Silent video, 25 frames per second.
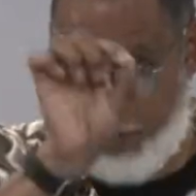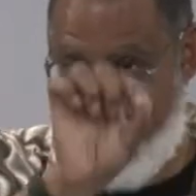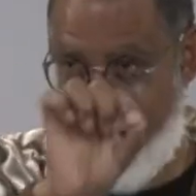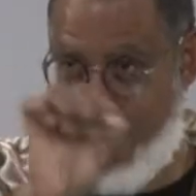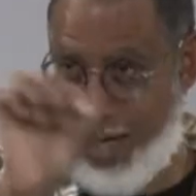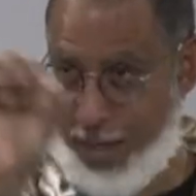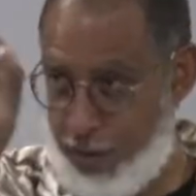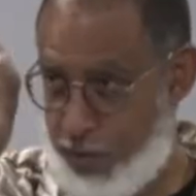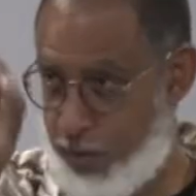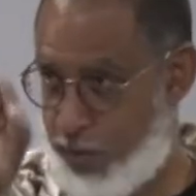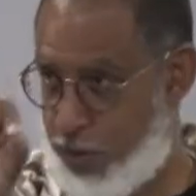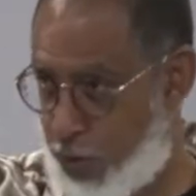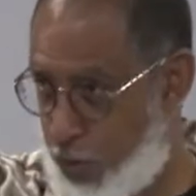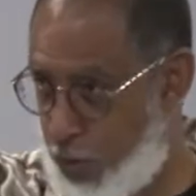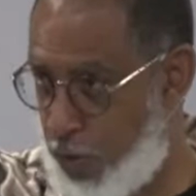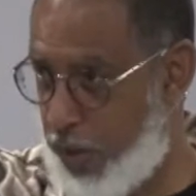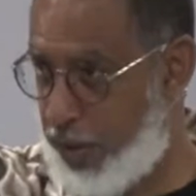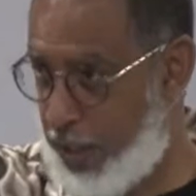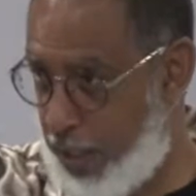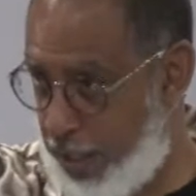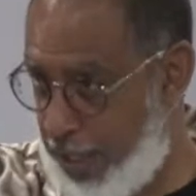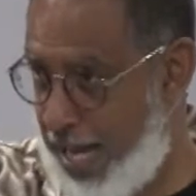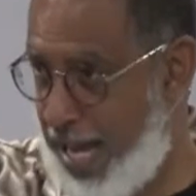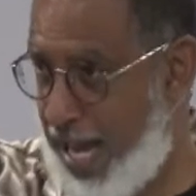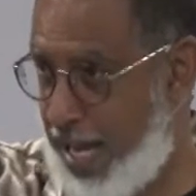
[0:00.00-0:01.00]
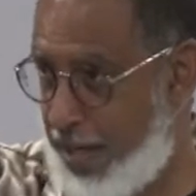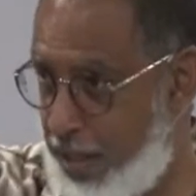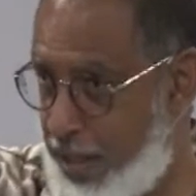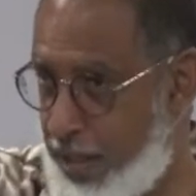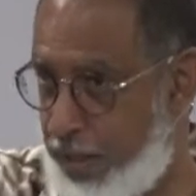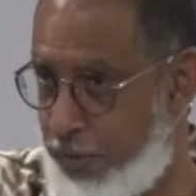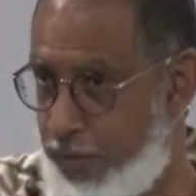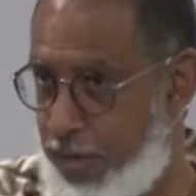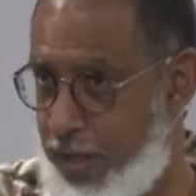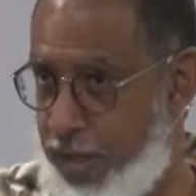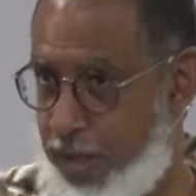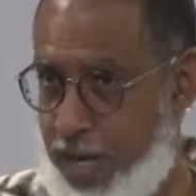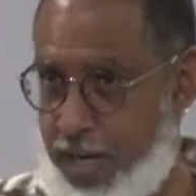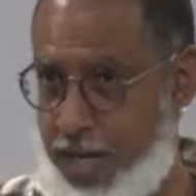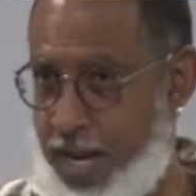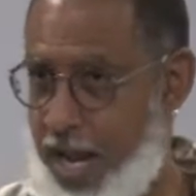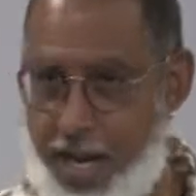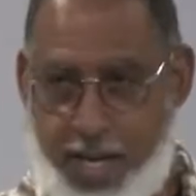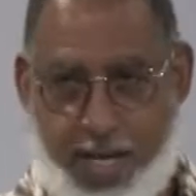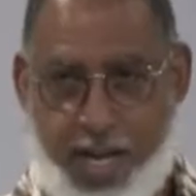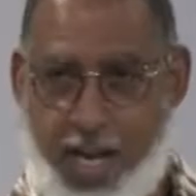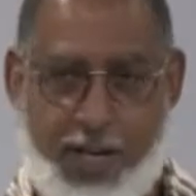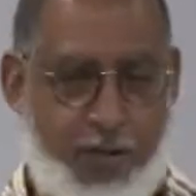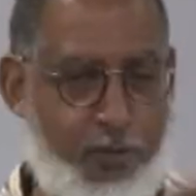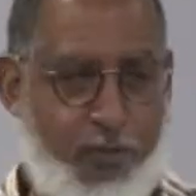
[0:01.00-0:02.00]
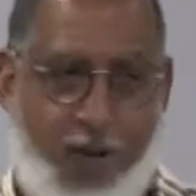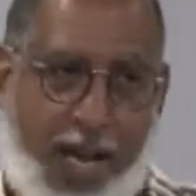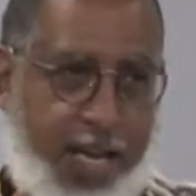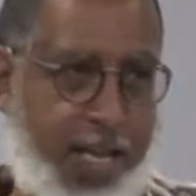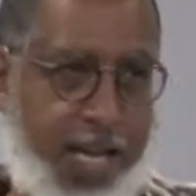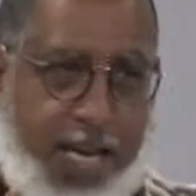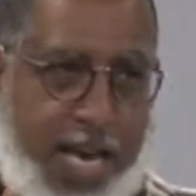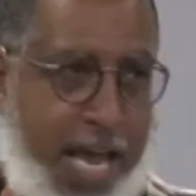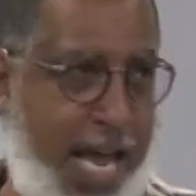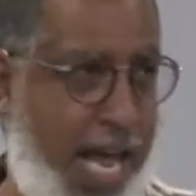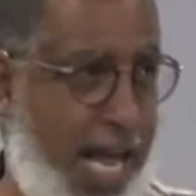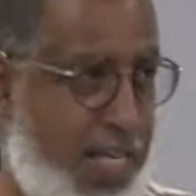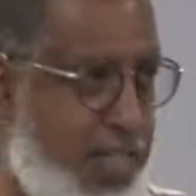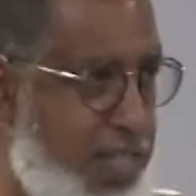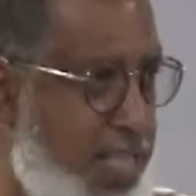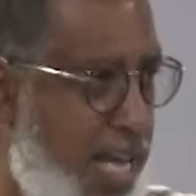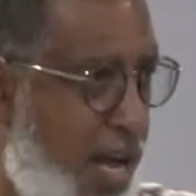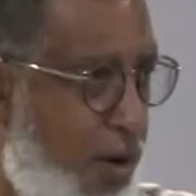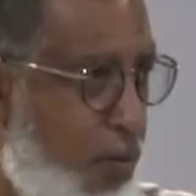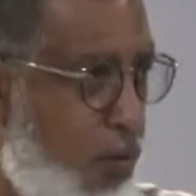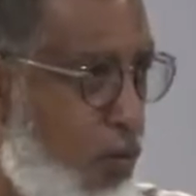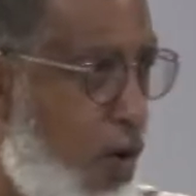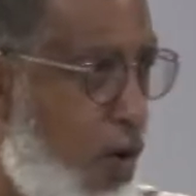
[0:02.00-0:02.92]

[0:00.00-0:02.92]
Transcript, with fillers: red squiggly line under it. It, it doesn't recognize that